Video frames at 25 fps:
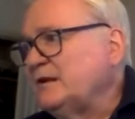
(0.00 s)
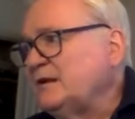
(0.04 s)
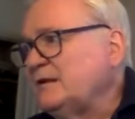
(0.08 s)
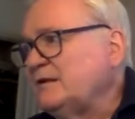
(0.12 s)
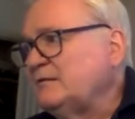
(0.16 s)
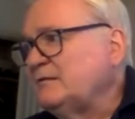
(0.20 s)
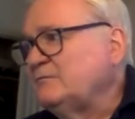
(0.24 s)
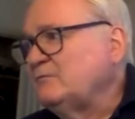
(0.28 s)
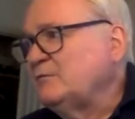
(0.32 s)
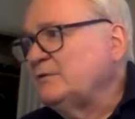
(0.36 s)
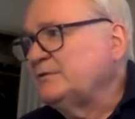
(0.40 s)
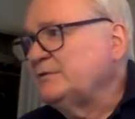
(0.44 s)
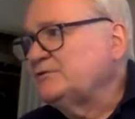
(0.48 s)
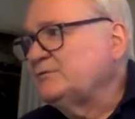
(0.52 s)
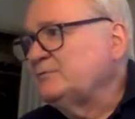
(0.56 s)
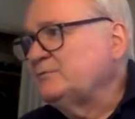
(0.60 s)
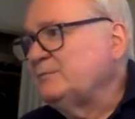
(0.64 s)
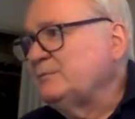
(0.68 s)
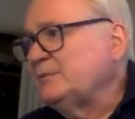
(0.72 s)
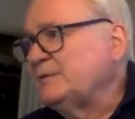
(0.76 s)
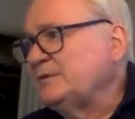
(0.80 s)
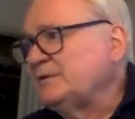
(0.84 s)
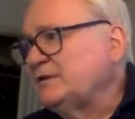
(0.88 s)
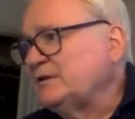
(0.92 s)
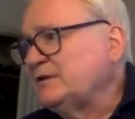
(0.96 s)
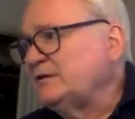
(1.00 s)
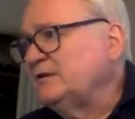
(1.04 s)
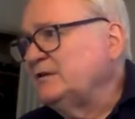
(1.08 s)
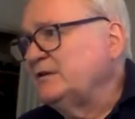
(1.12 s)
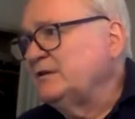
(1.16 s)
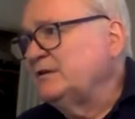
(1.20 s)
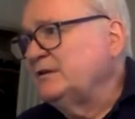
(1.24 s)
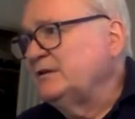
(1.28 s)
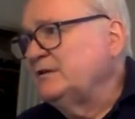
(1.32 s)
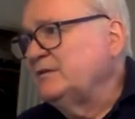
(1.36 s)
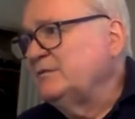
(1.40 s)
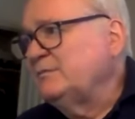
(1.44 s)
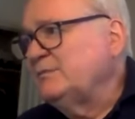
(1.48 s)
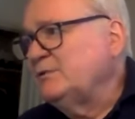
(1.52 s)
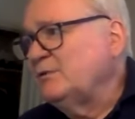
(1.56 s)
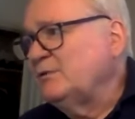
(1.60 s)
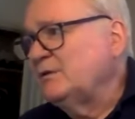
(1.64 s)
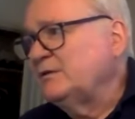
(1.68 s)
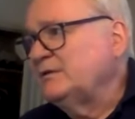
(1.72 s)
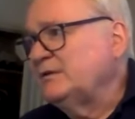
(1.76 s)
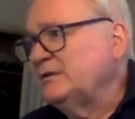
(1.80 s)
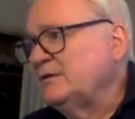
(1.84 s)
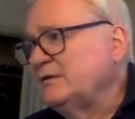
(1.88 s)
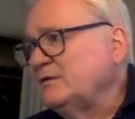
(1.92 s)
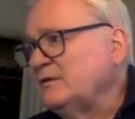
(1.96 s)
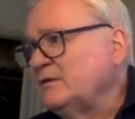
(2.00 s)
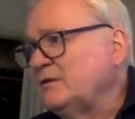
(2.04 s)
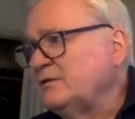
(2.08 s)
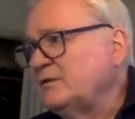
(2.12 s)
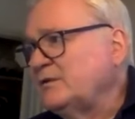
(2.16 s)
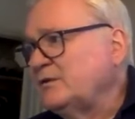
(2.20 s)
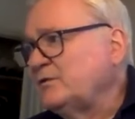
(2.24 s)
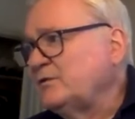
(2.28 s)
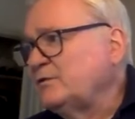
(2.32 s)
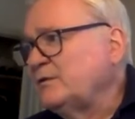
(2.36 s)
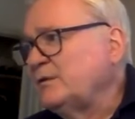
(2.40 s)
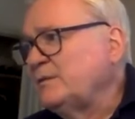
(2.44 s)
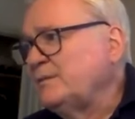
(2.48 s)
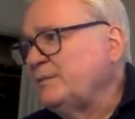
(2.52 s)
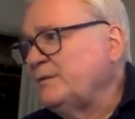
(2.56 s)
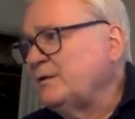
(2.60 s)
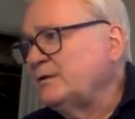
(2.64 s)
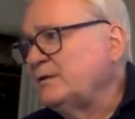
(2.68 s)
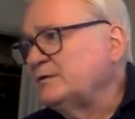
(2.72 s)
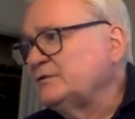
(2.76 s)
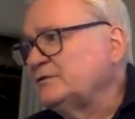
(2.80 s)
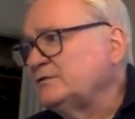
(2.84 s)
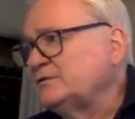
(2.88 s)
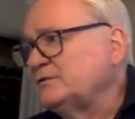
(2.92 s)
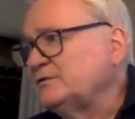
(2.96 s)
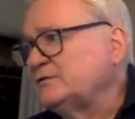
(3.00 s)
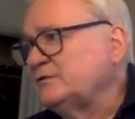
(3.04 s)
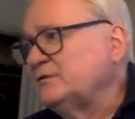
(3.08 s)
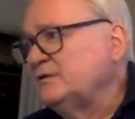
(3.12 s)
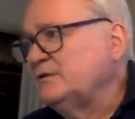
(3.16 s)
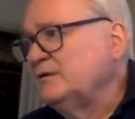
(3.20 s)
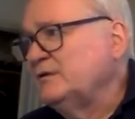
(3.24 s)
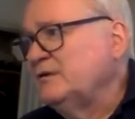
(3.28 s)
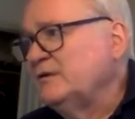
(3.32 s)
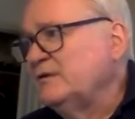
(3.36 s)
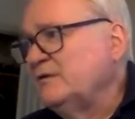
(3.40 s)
and then what's particularly important are the three parts